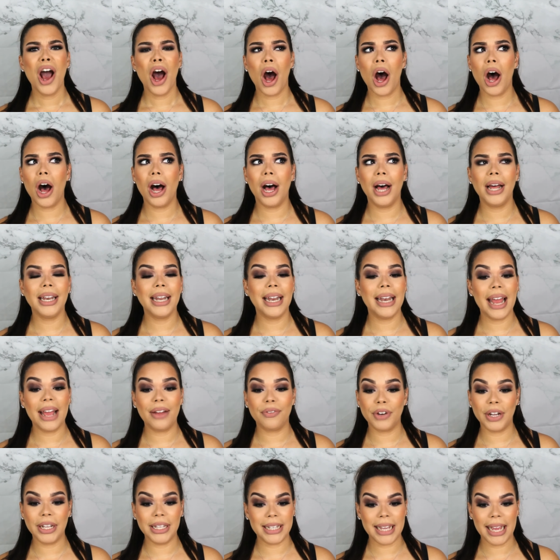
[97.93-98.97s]
on an
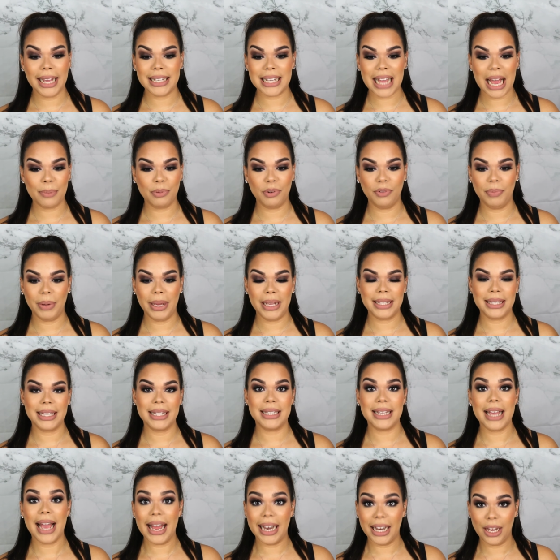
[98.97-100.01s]
everyday type of
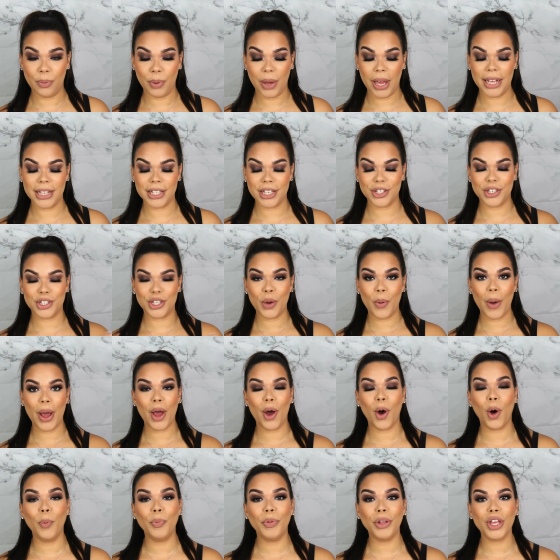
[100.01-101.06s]
basis anyways. So I
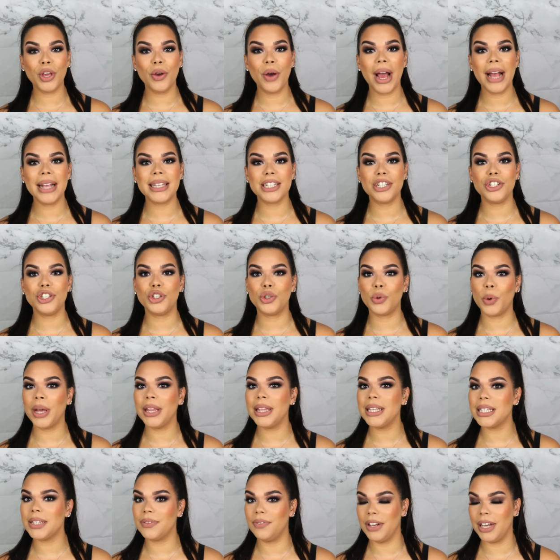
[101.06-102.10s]
hope that you guys enjoyed
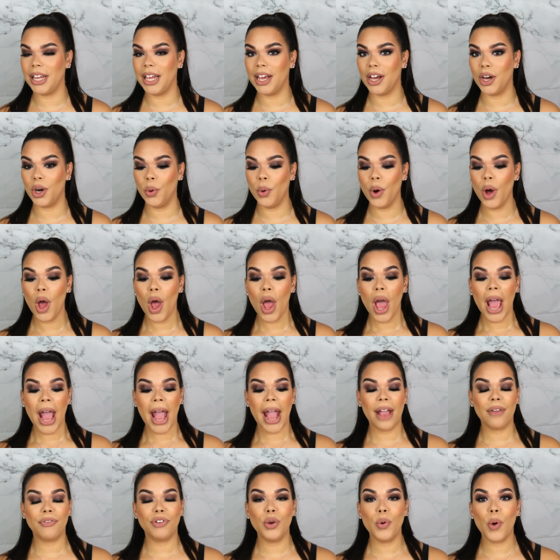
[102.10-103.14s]
this video.
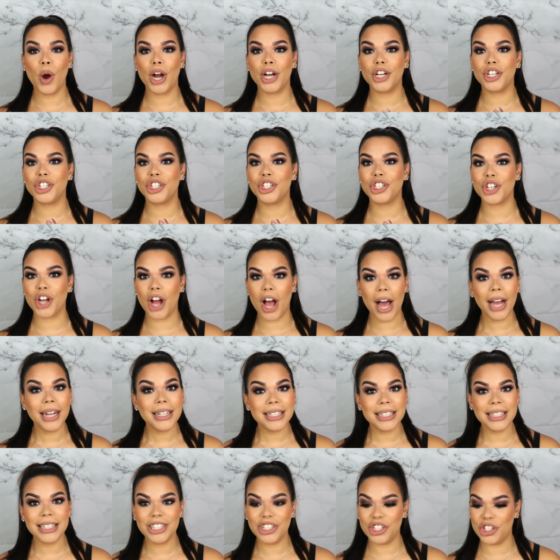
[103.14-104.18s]
If you are
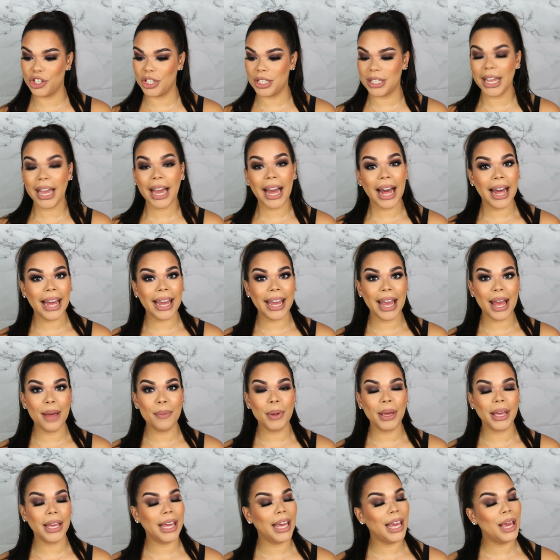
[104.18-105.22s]
shocked, just like I
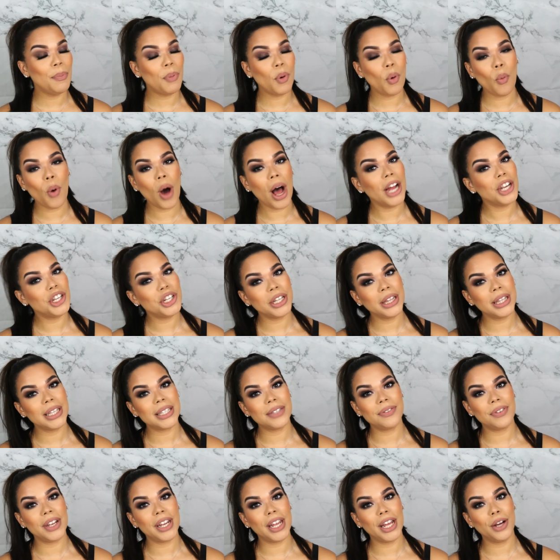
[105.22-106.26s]
am, keep watching
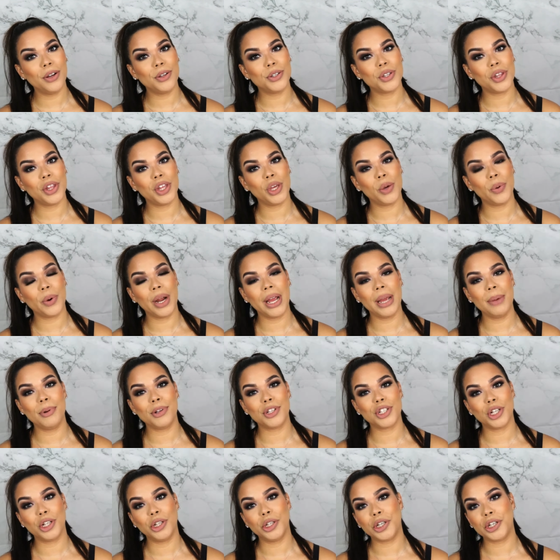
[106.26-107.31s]
this video so that you are able
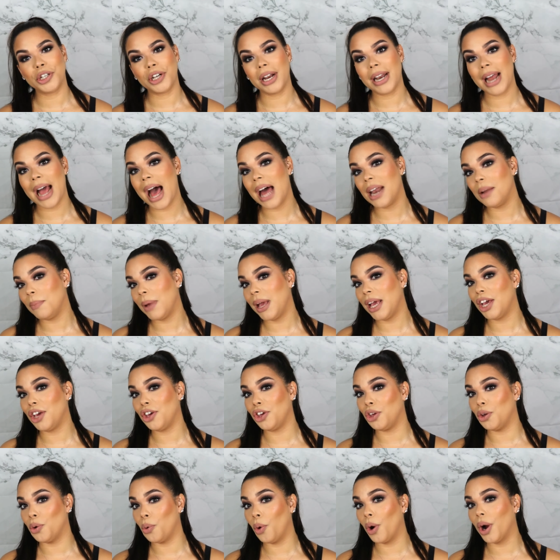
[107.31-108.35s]
to learn on how to make
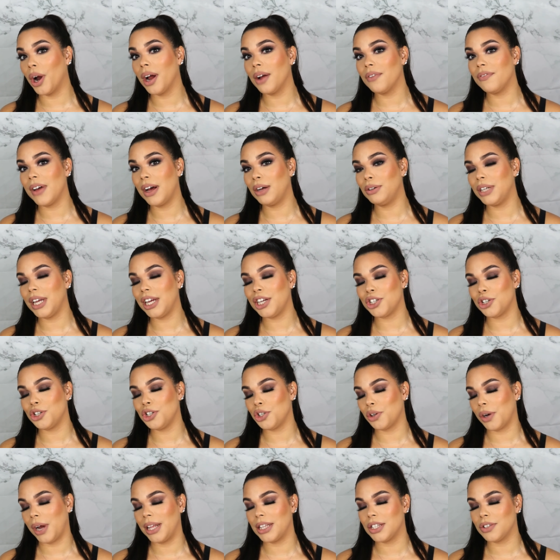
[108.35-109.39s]
your foundation
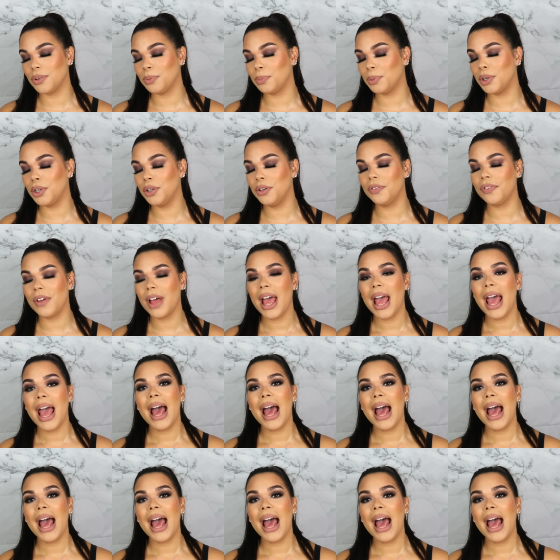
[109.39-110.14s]
transfer proof,